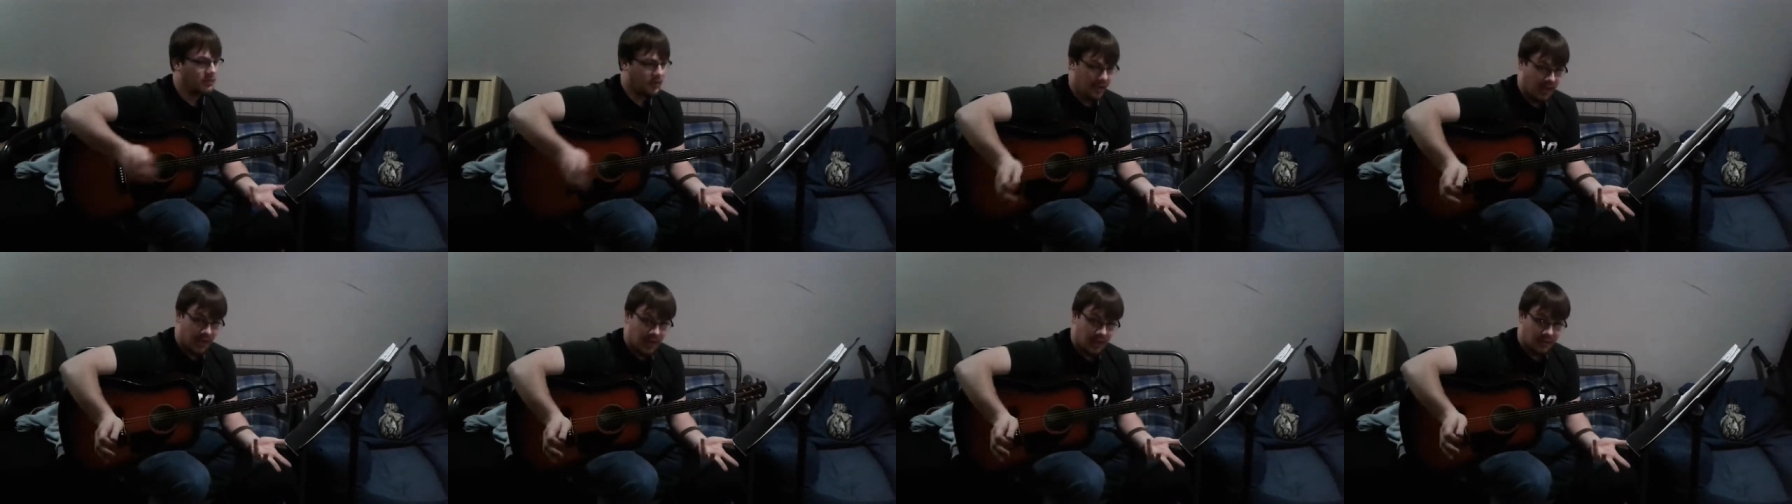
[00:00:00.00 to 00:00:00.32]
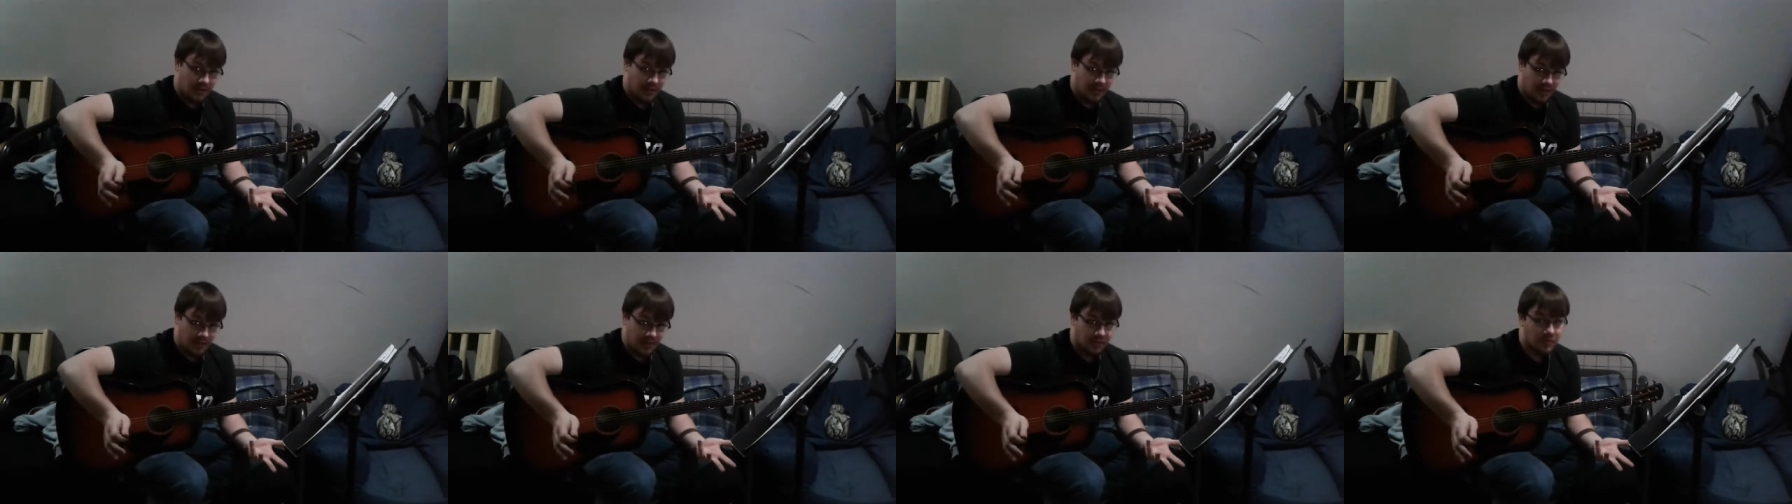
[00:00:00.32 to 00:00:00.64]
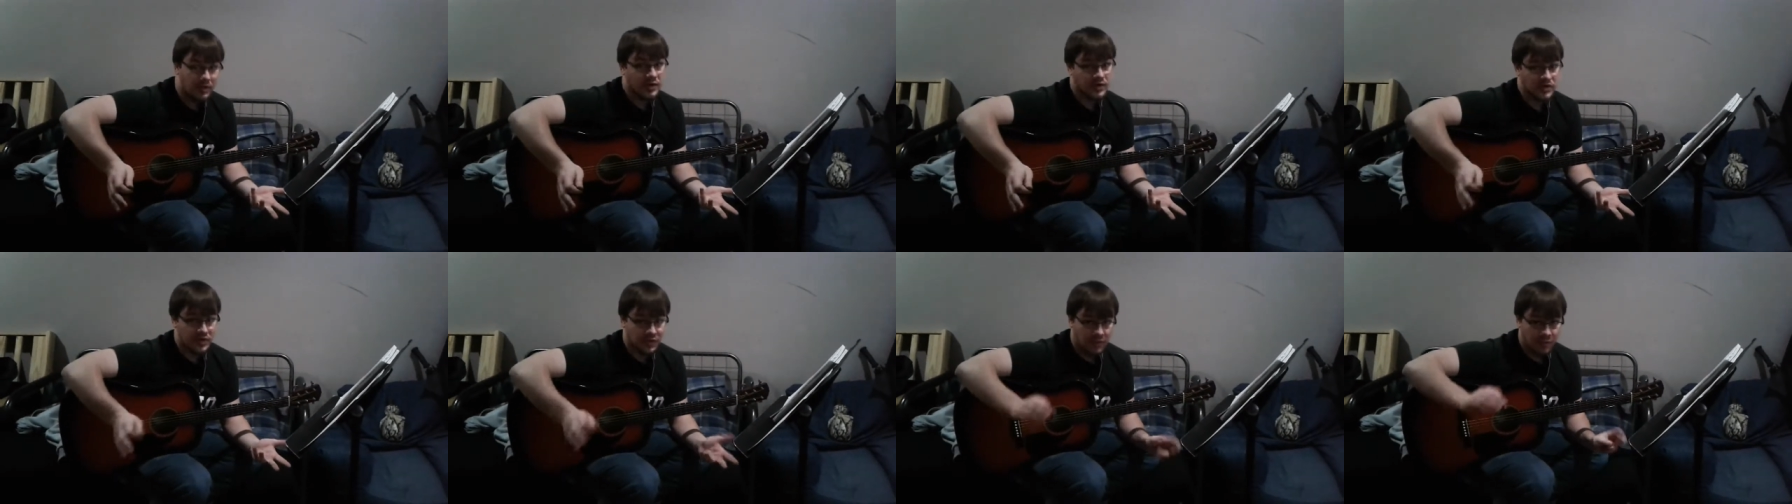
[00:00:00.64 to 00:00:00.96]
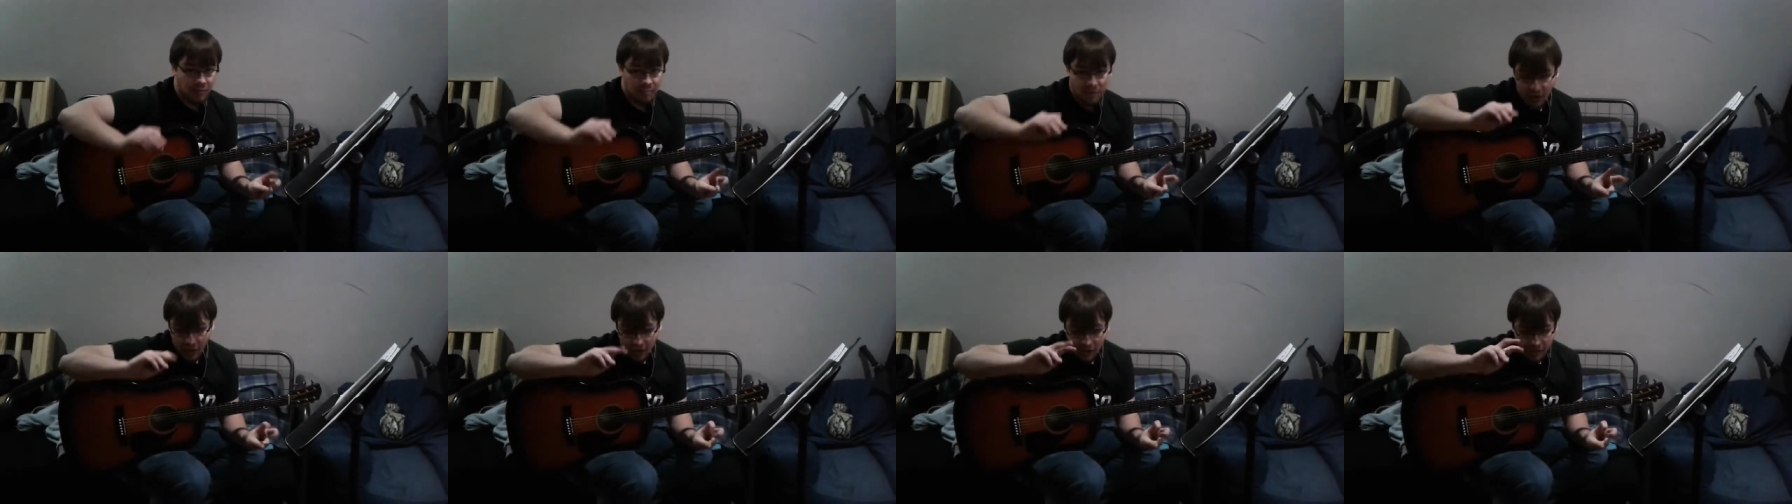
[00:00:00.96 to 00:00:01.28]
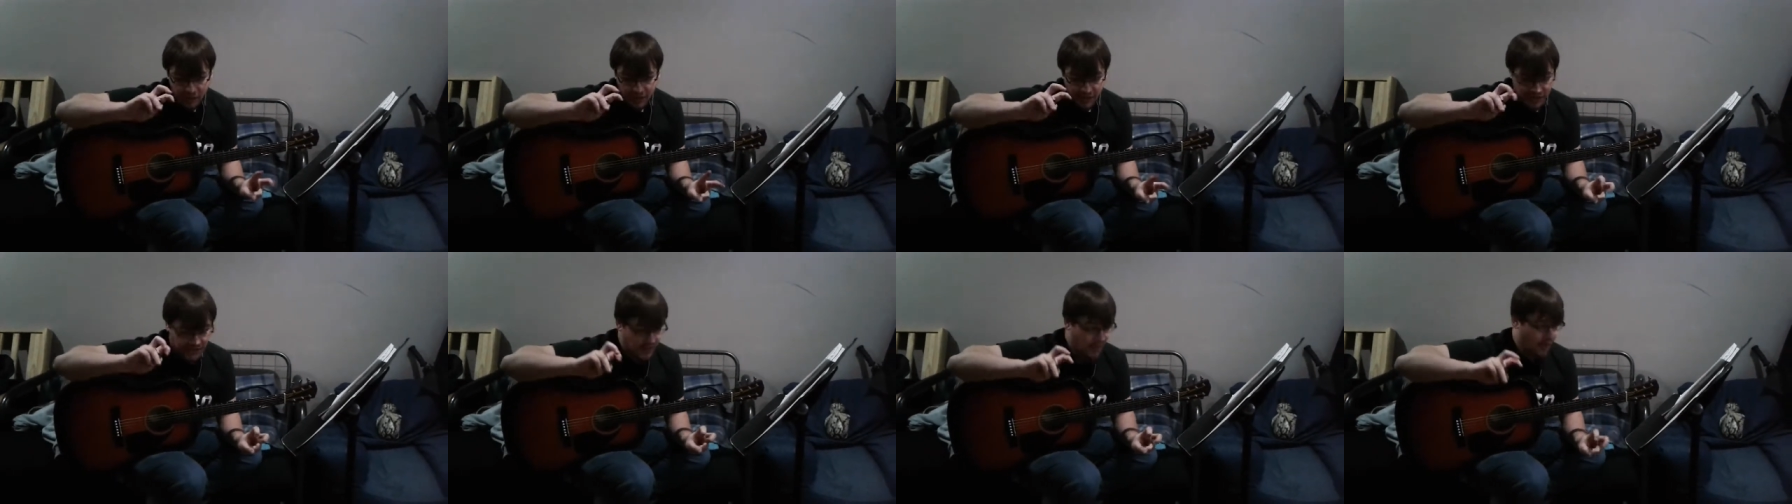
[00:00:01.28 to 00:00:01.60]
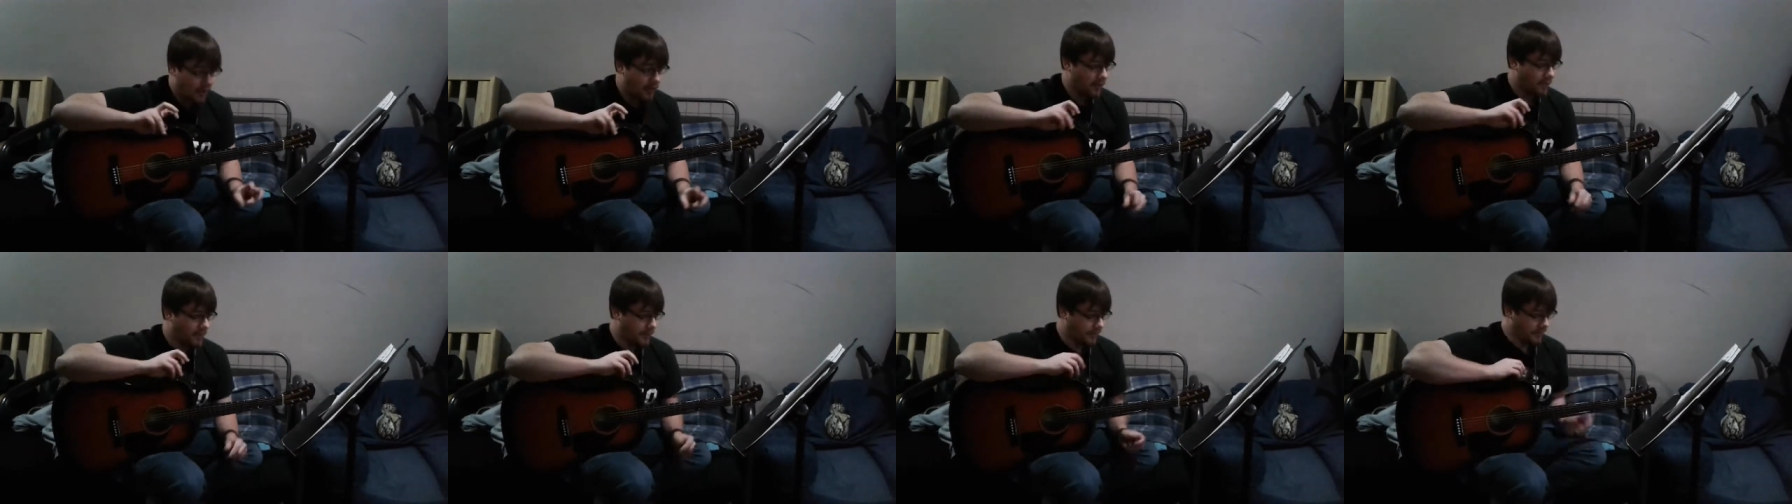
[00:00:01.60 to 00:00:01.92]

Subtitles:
end the original part of the song.